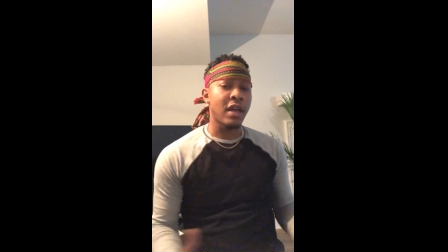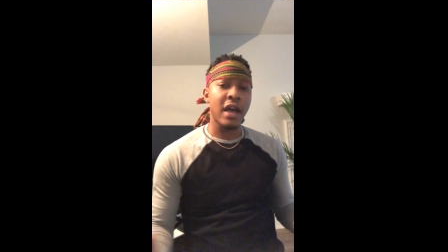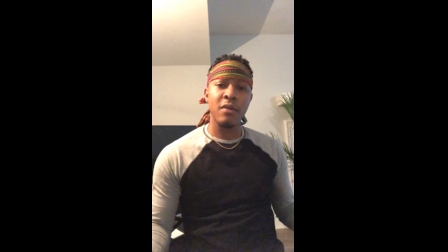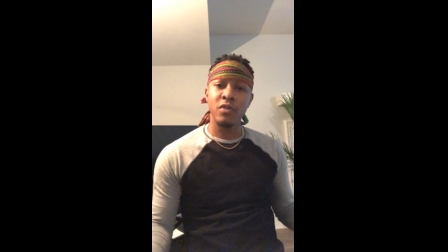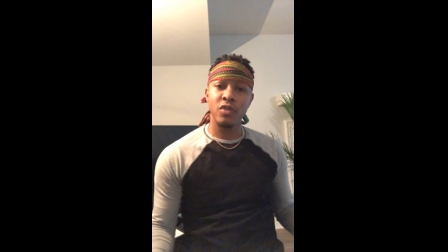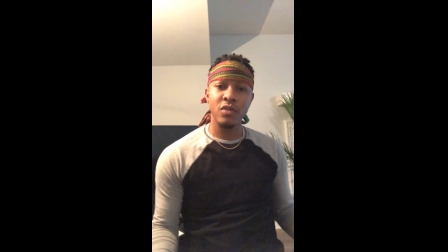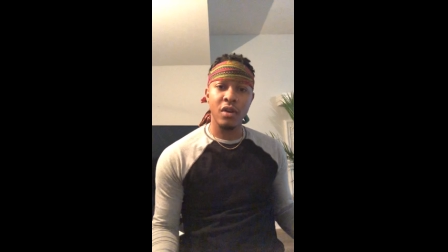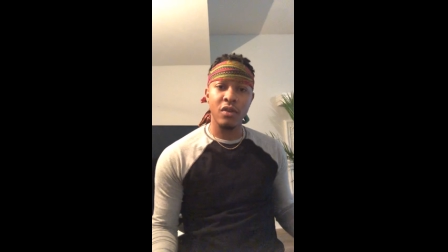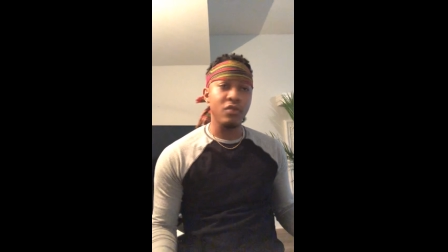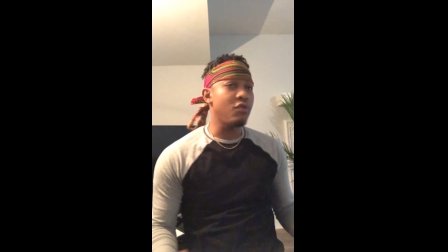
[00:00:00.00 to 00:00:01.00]
How would you
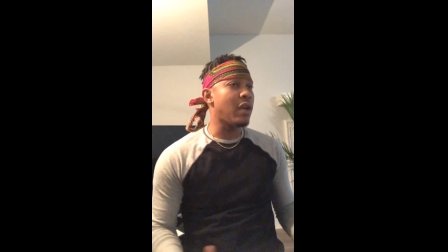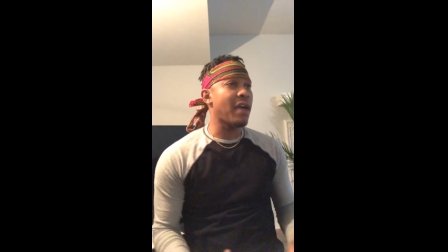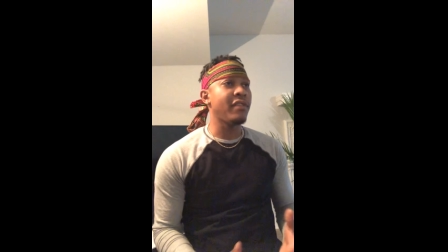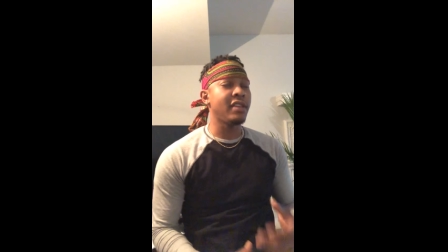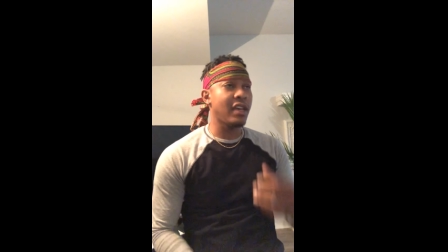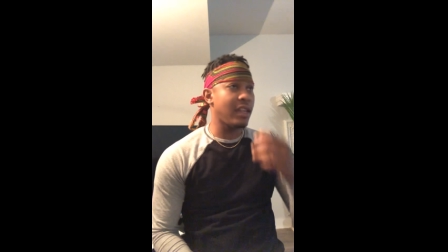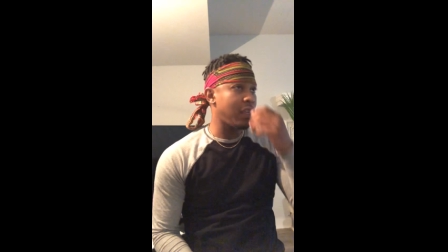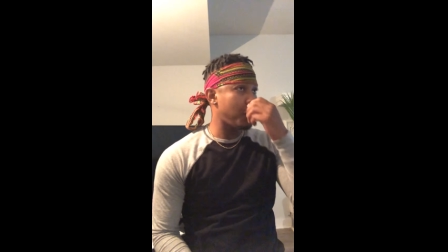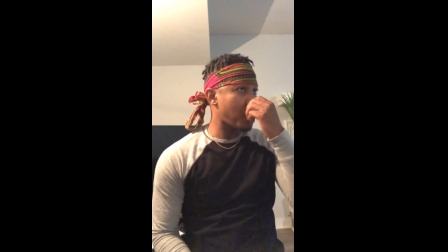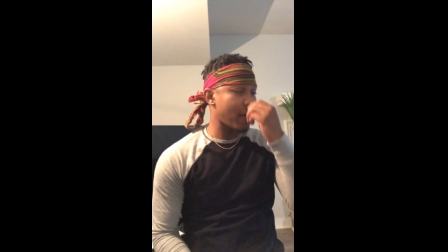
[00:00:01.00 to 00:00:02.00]
know? You haven't
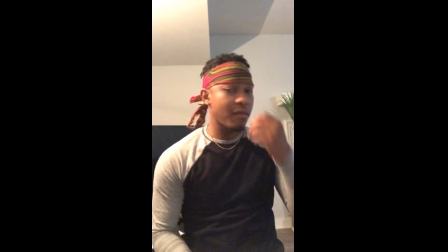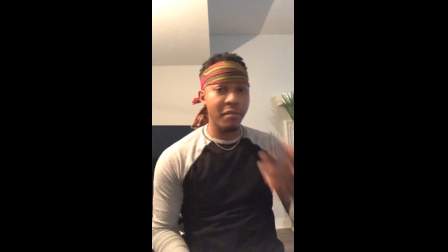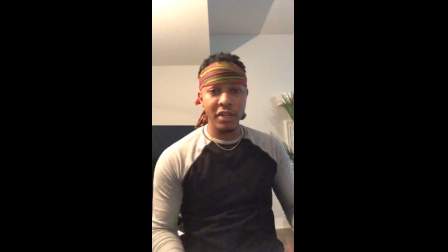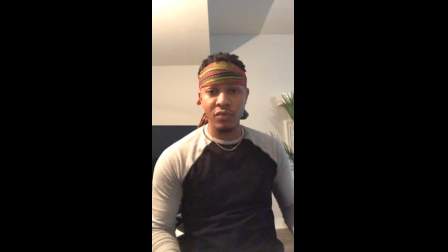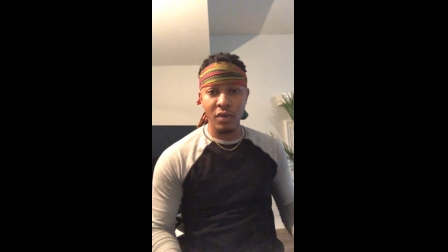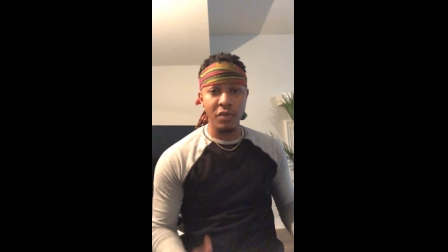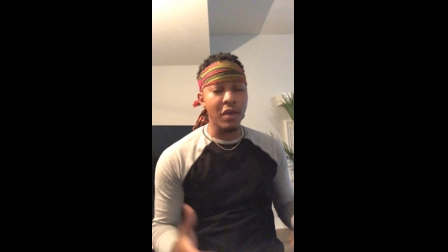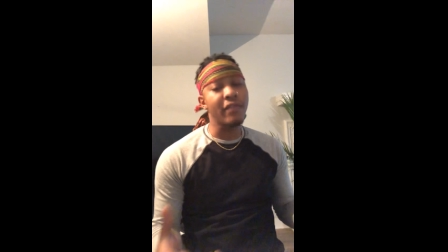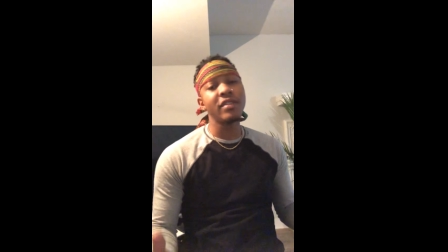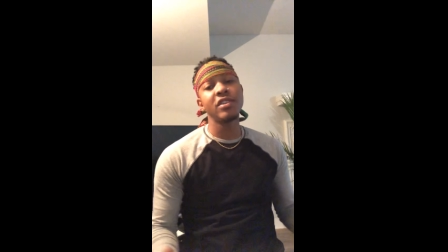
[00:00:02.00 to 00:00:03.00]
dated, you haven't messed with, you
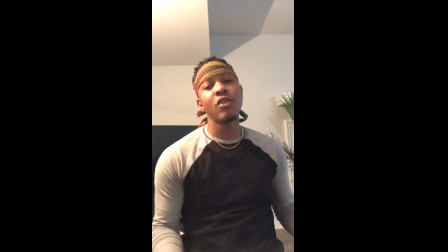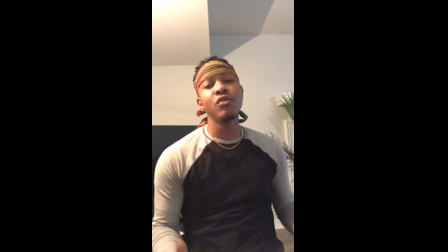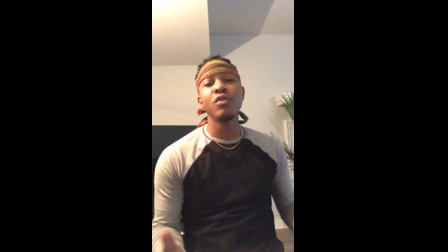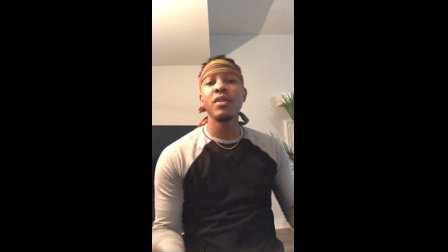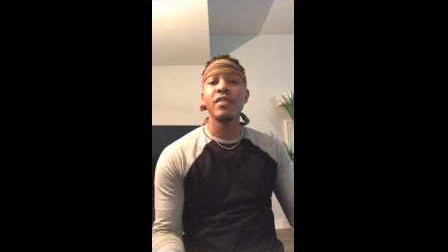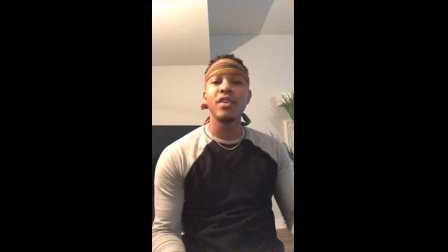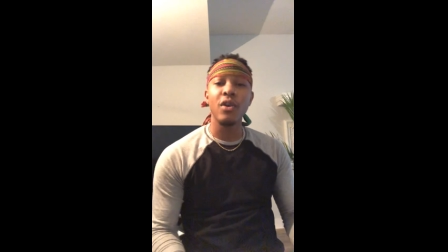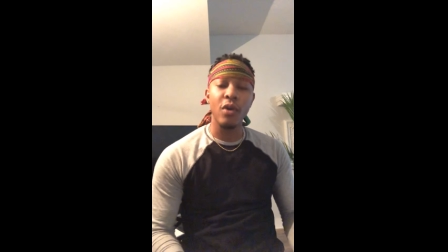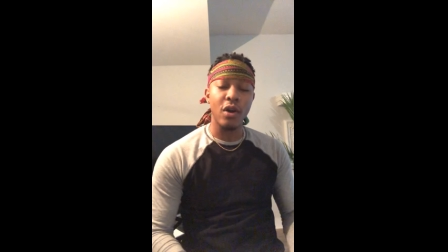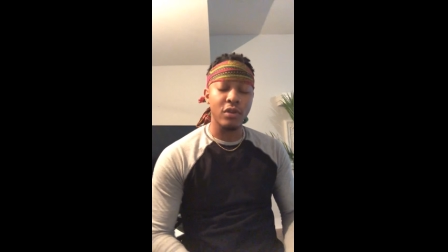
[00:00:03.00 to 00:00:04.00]
haven't talked, you don't even
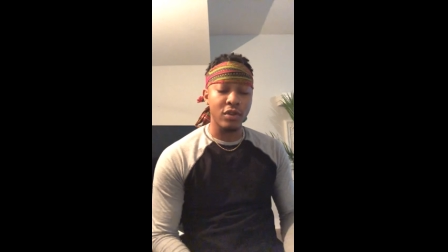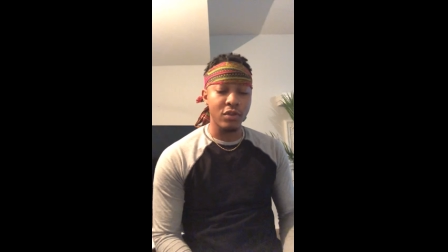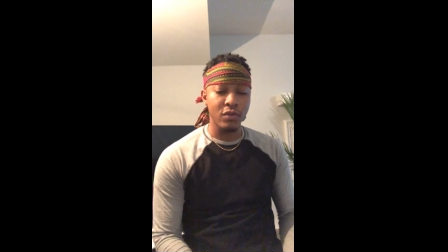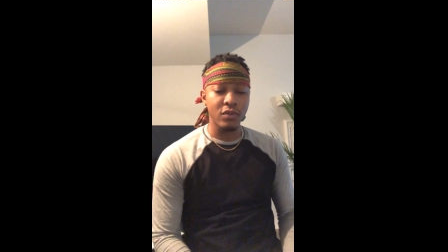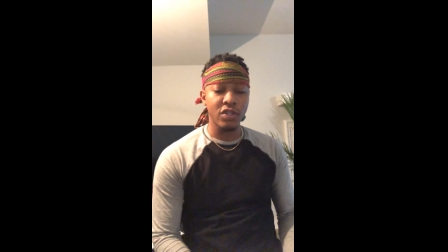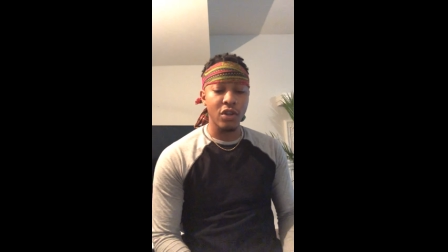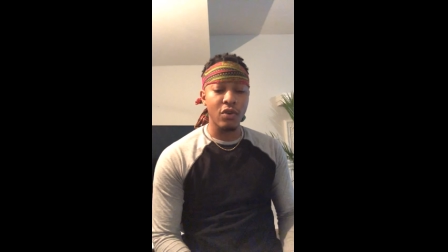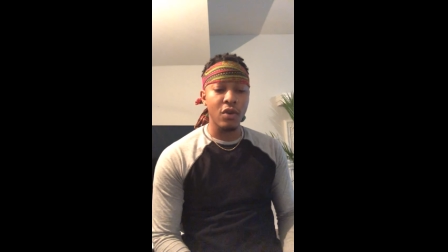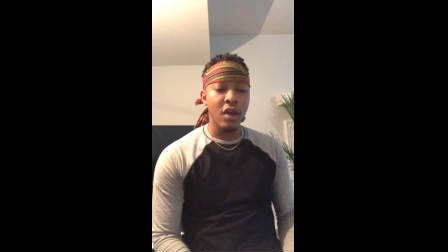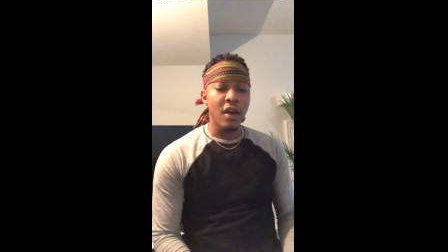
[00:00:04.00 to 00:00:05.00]
know all the dudes.
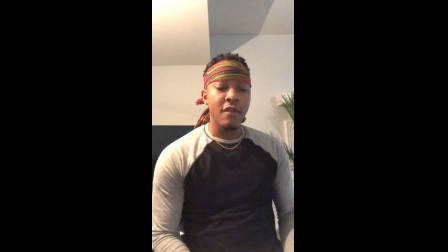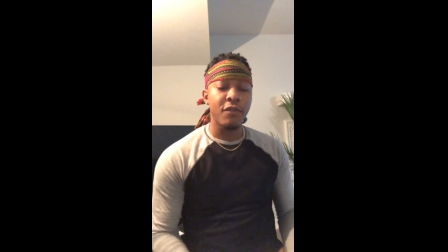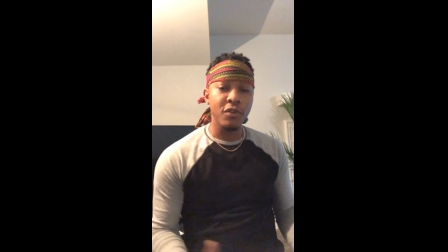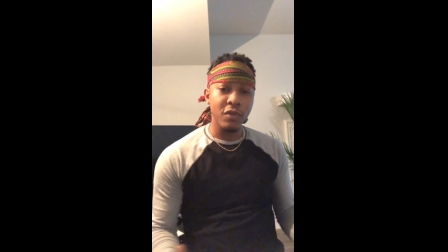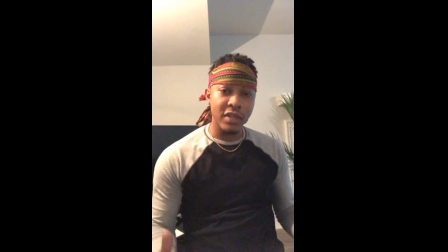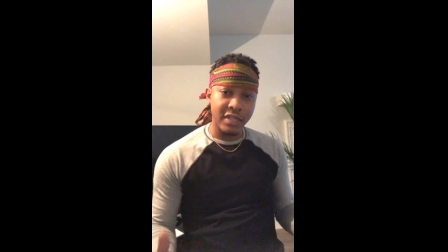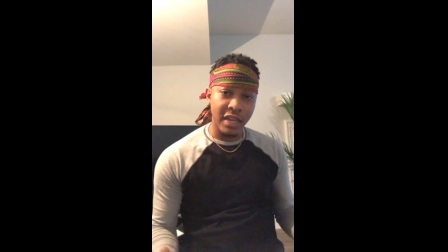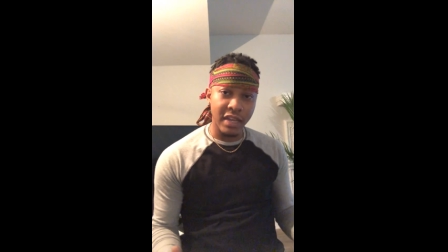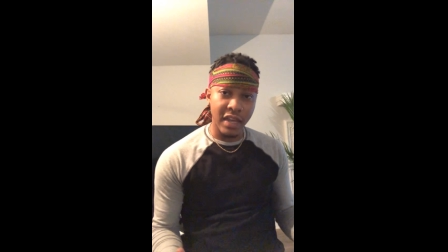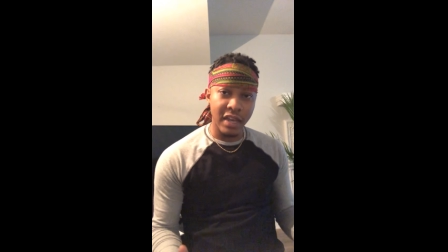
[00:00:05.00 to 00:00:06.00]
So for you to
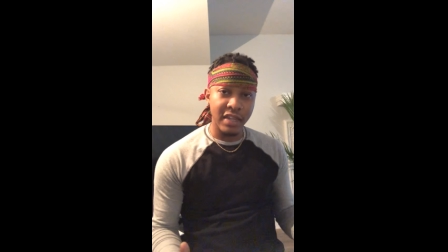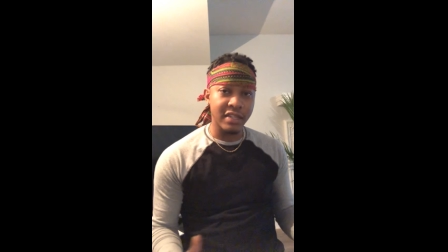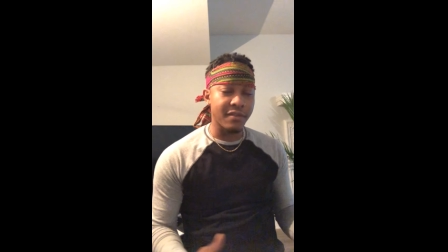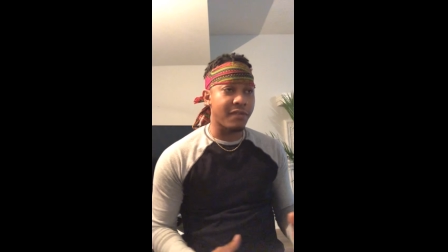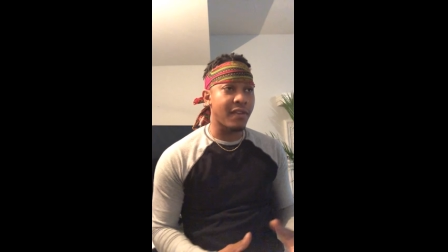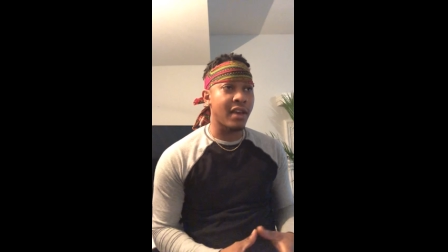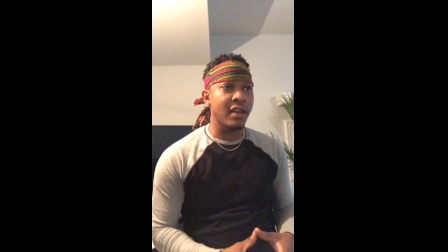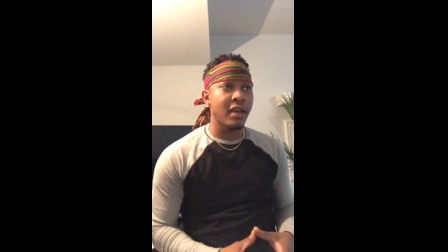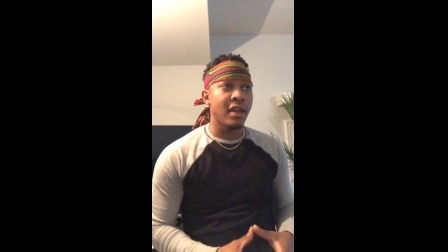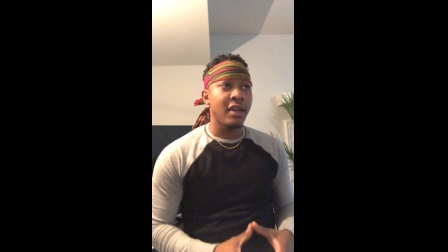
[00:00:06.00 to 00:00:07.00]
say that is in fact